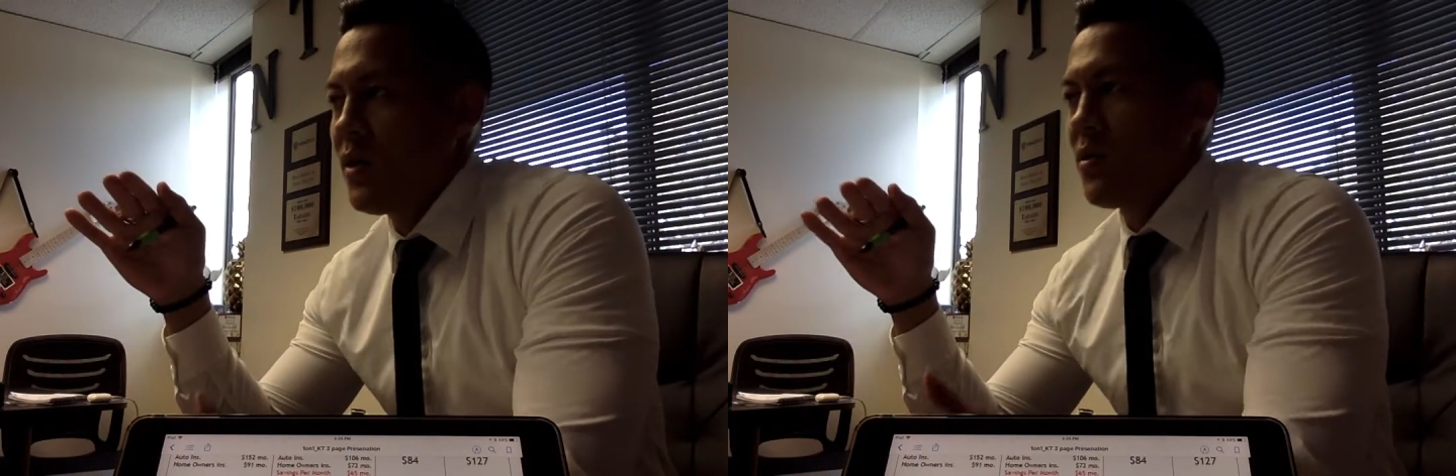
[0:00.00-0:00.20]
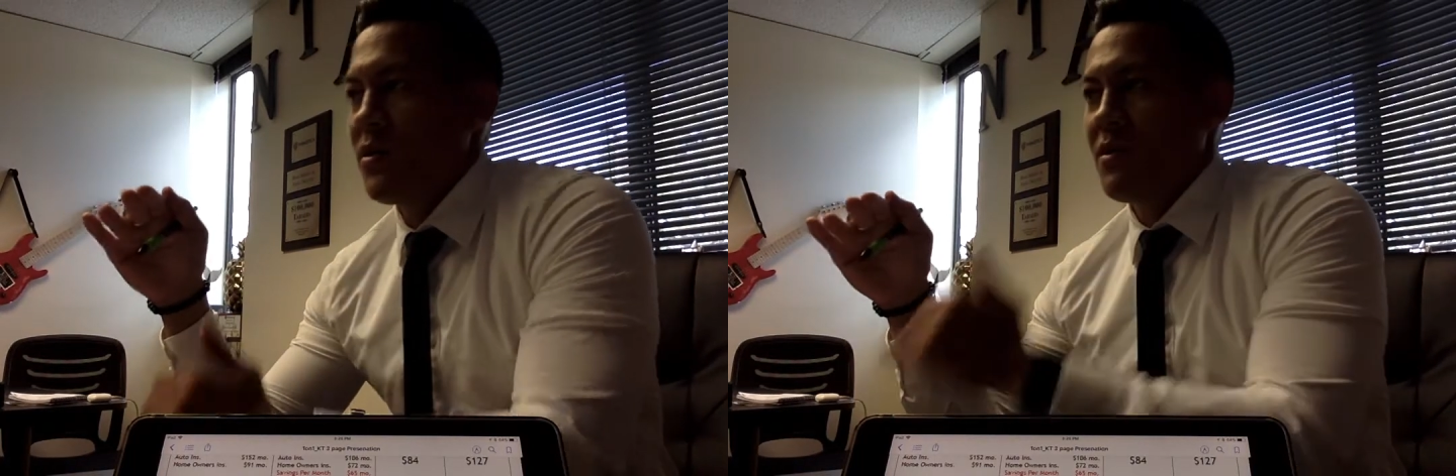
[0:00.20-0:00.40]

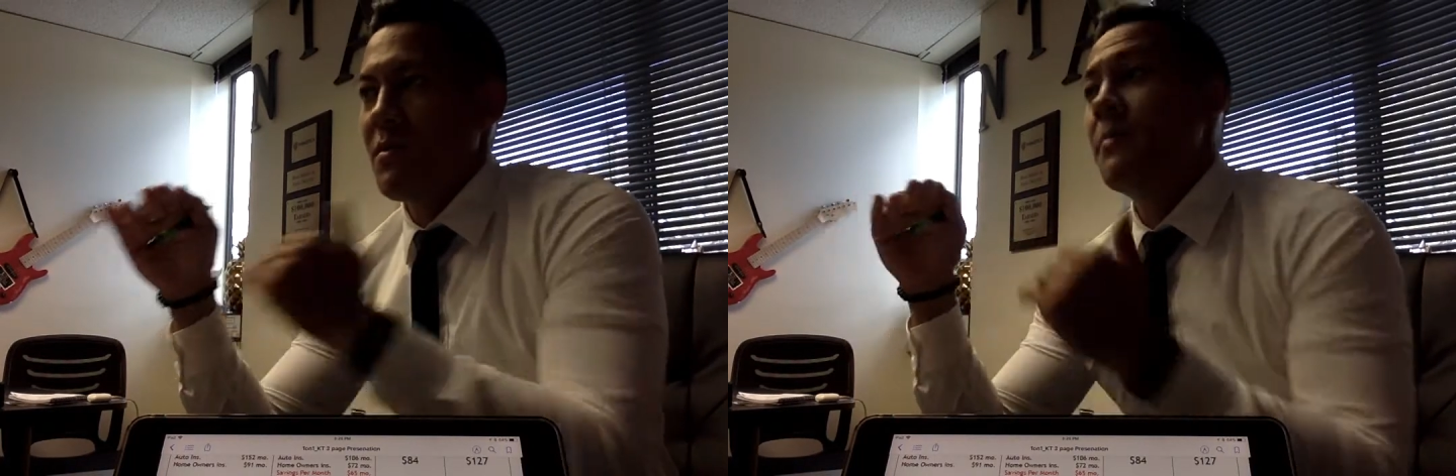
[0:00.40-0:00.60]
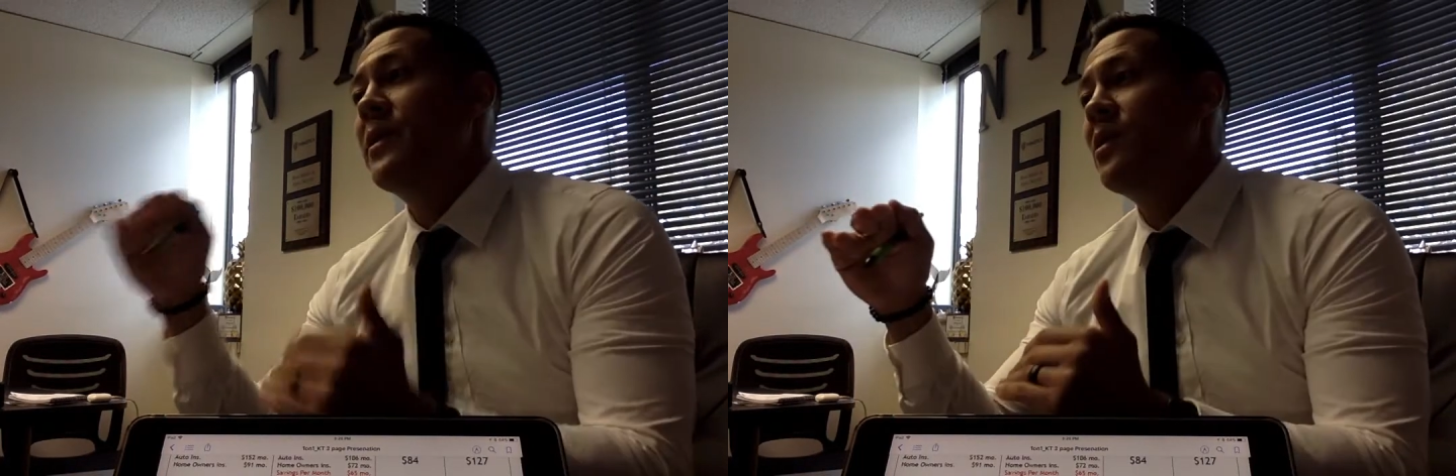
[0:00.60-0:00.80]
or your
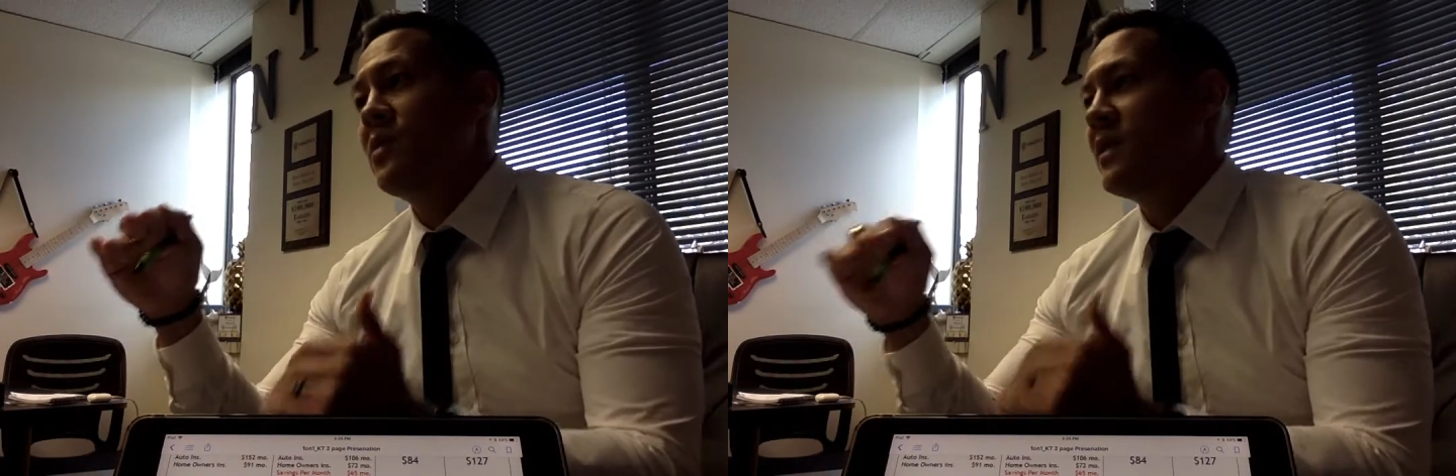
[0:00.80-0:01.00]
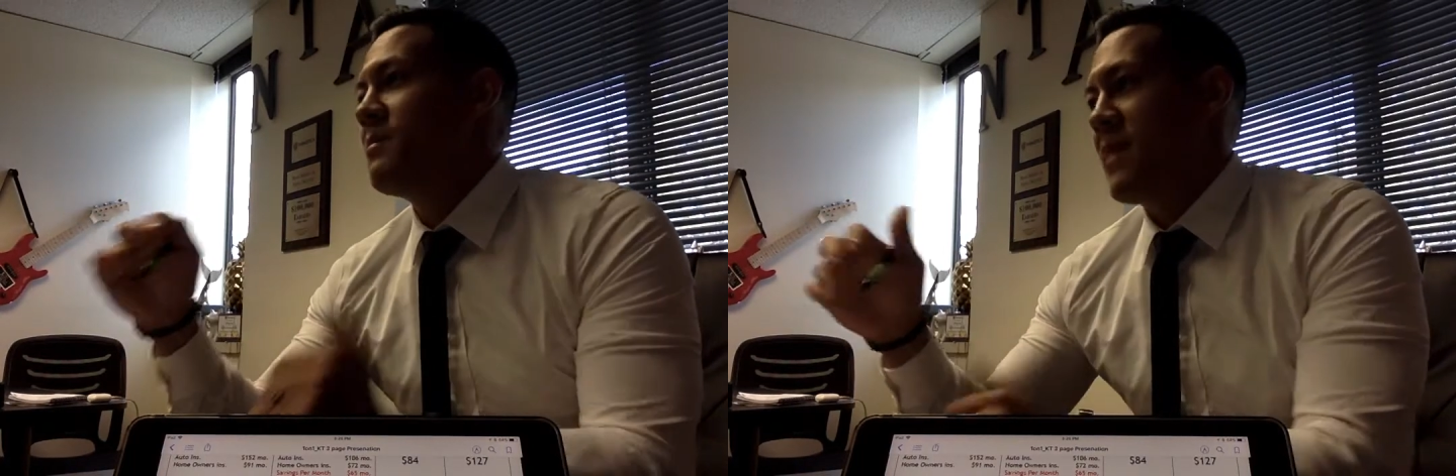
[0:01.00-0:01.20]

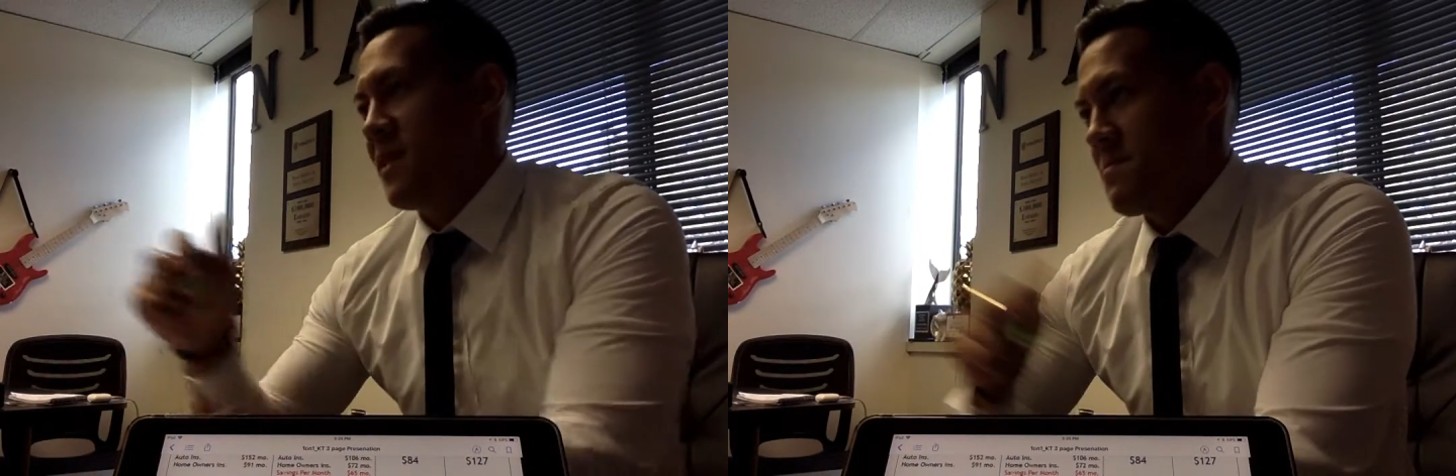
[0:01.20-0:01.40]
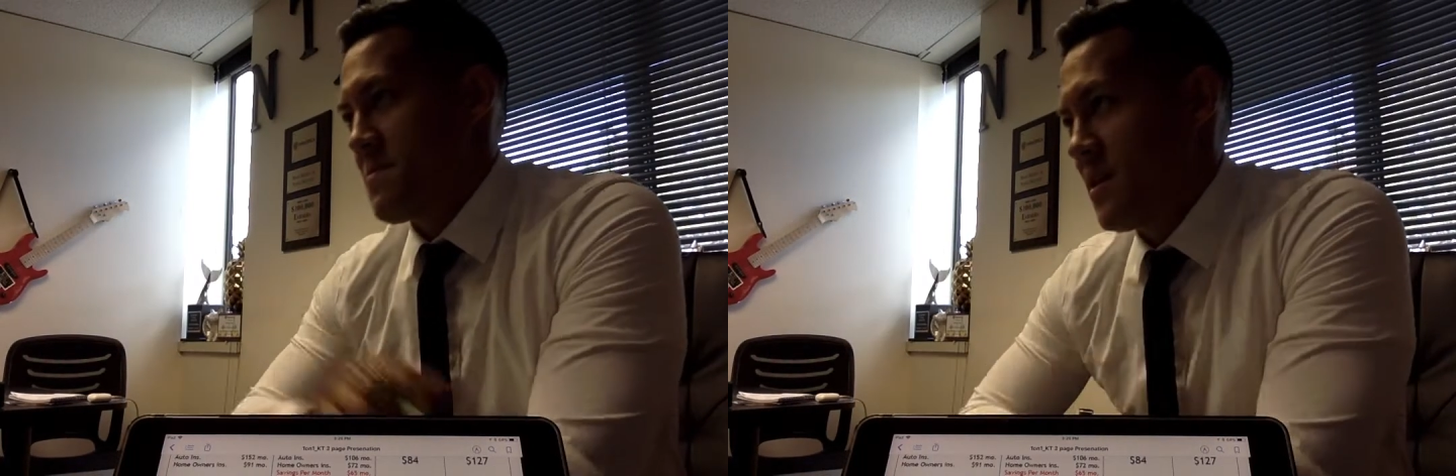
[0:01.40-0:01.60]
ability to
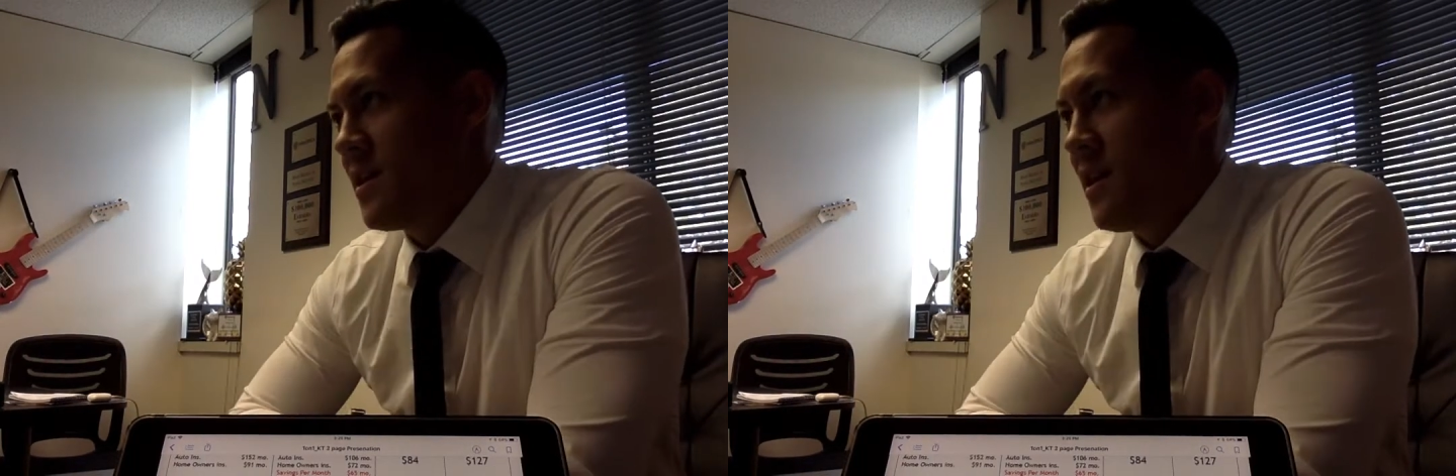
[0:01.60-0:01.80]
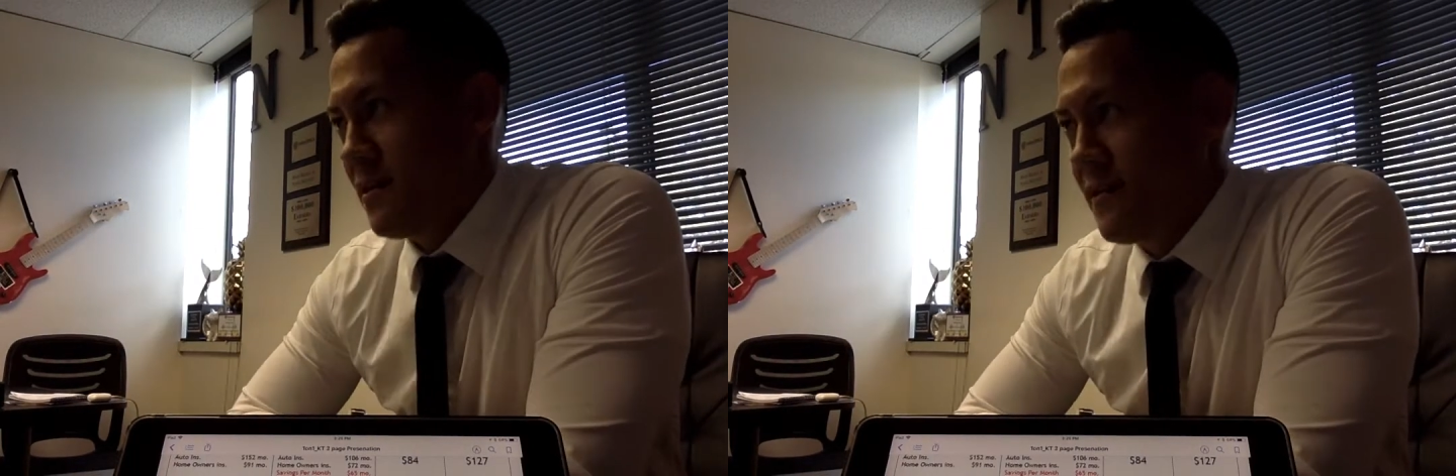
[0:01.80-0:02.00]
make
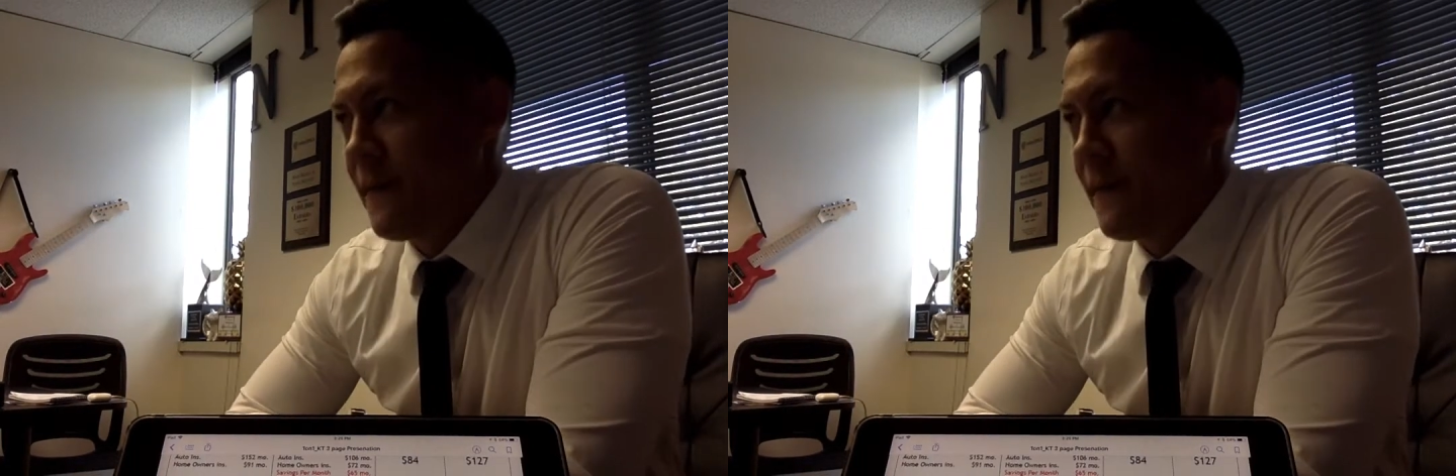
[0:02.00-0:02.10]
money?